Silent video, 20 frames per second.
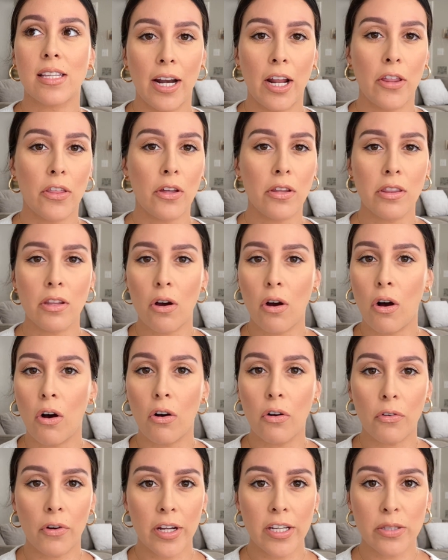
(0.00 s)
I thought that all
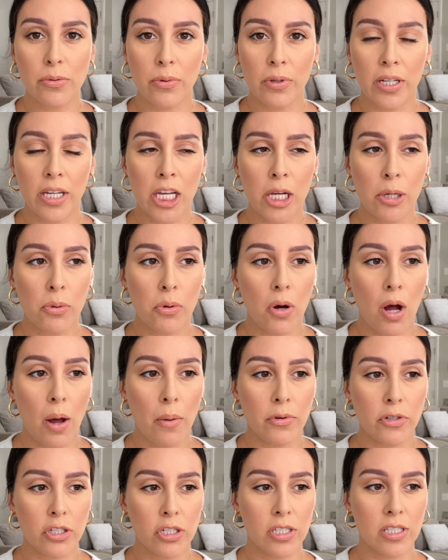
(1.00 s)
grays were equal. I
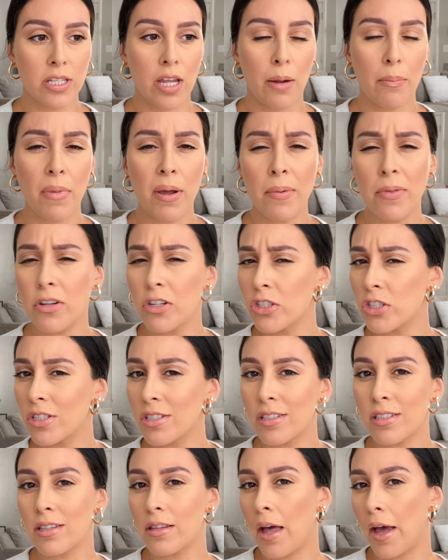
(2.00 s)
was just like, maybe there's
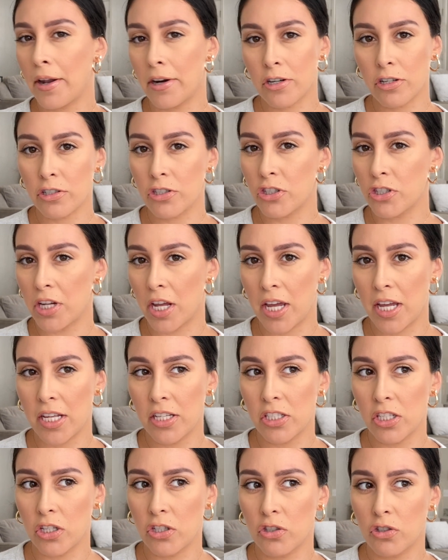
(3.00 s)
just lighter
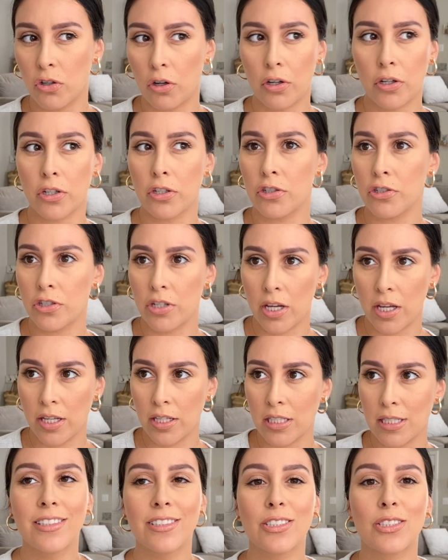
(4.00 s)
shades and darker
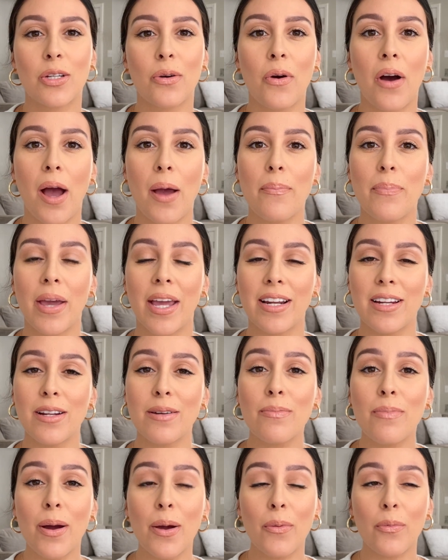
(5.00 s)
shades. So I
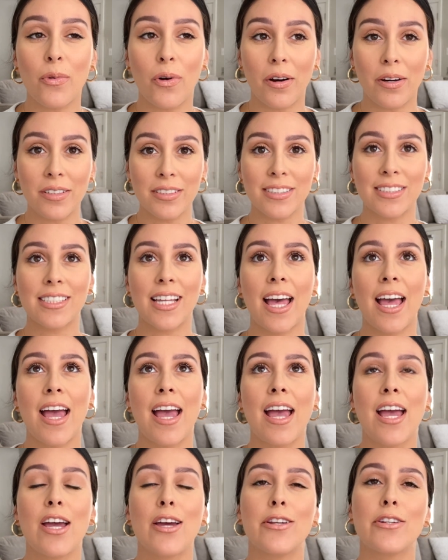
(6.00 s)
painted my walls
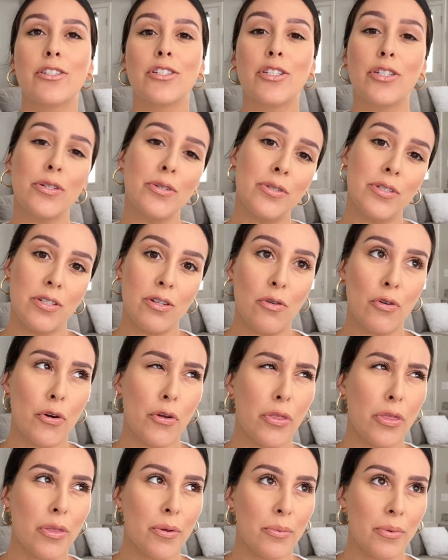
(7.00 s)
2 or
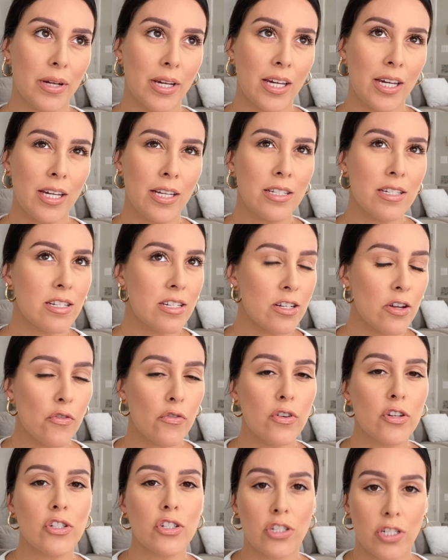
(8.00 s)
3
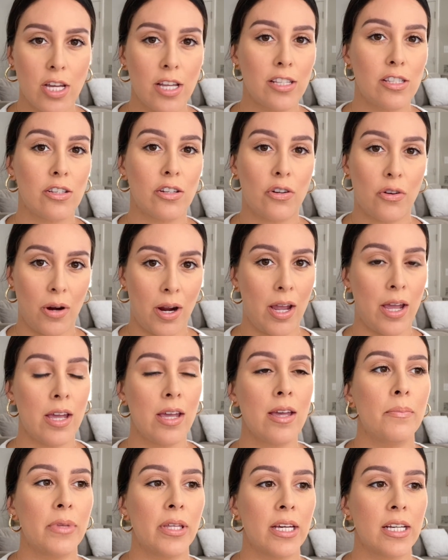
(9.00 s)
different shades of
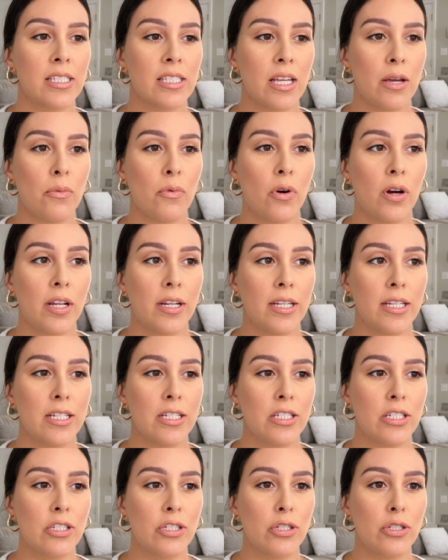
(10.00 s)
gray because I
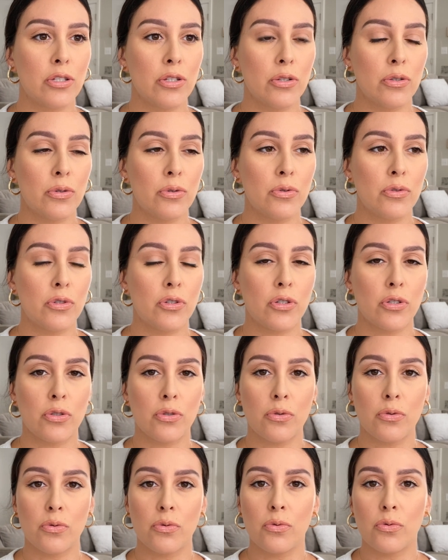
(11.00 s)
wanted to
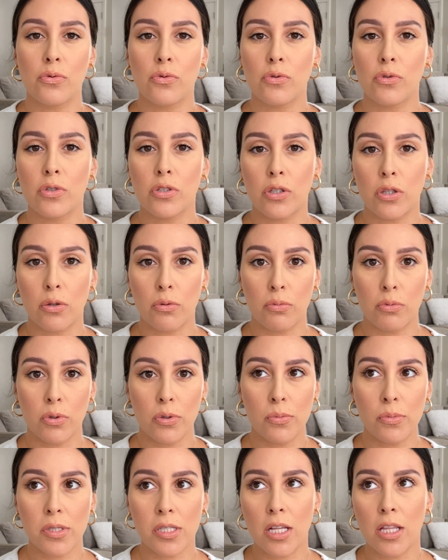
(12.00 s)
do the
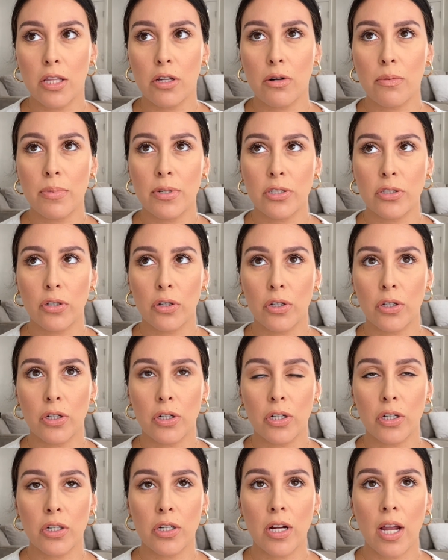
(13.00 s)
rooms a little bit
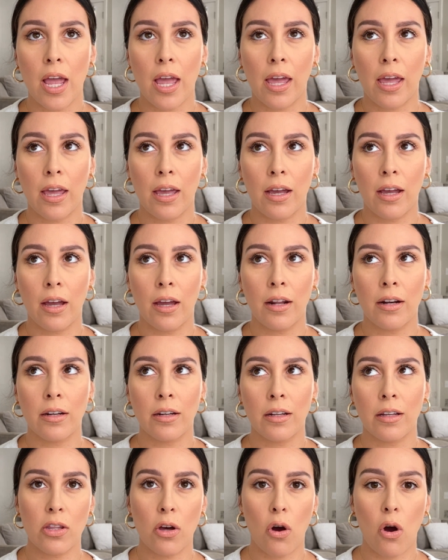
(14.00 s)
darker
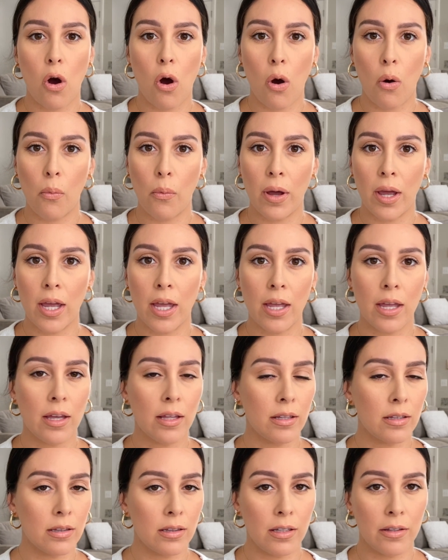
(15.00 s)
and the hallway,
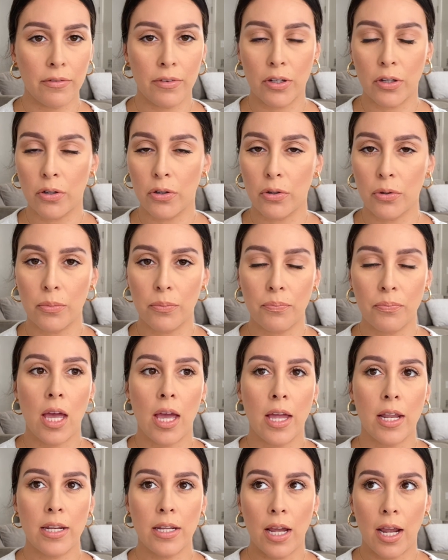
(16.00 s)
living room,
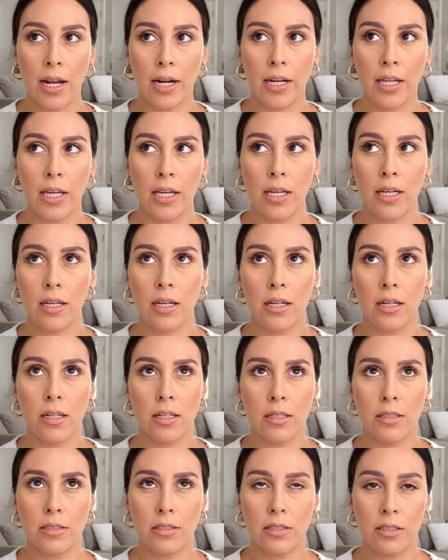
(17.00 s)
and dining
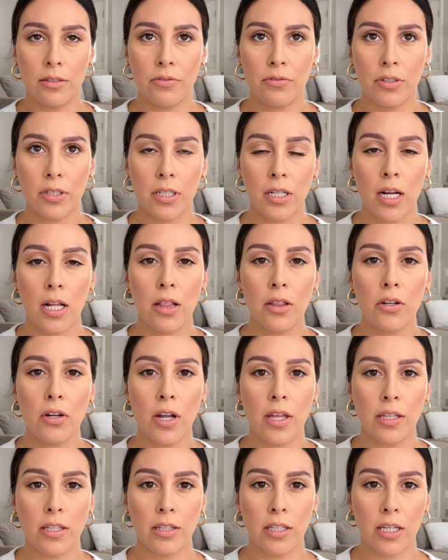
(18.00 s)
a different color,
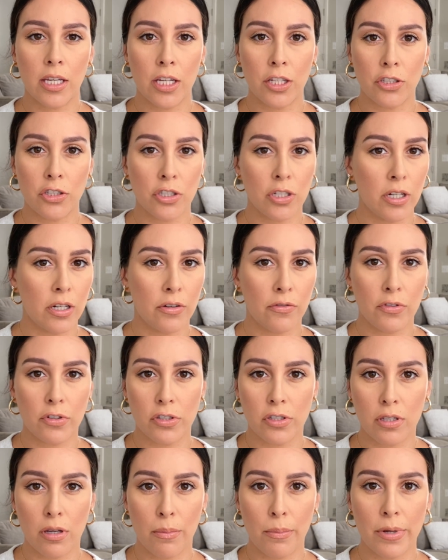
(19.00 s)
and then the kitchen for
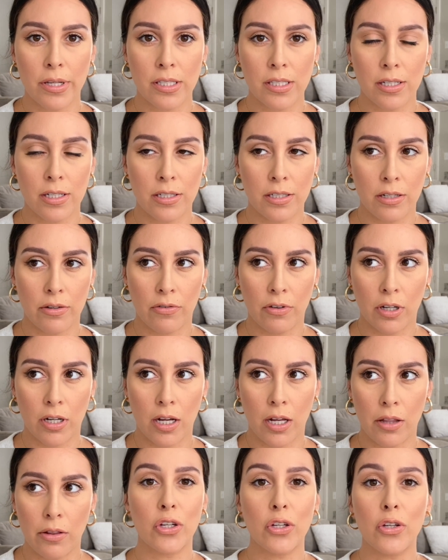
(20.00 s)
some reason a different
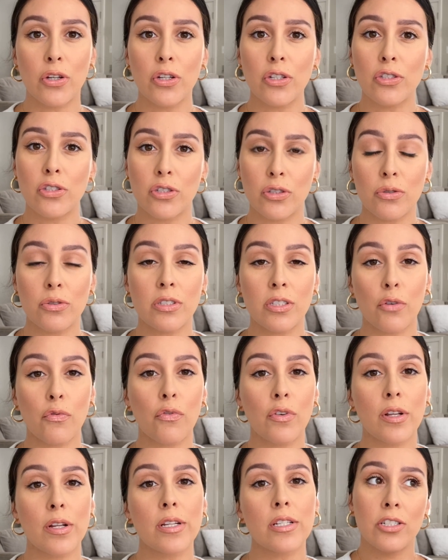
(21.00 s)
color. You could do
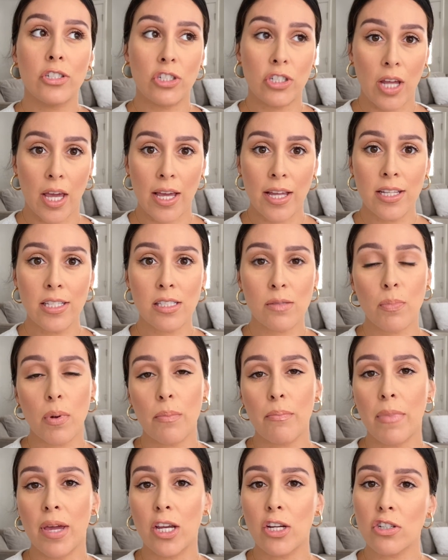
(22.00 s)
different shades,
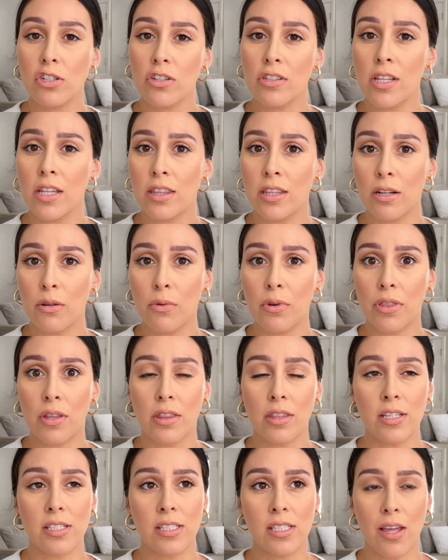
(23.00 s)
but make sure that they're
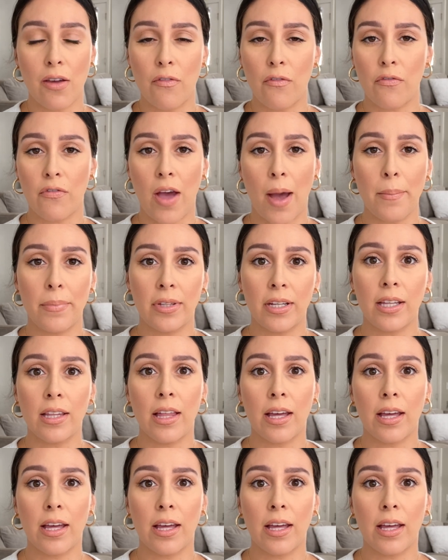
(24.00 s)
within the same family.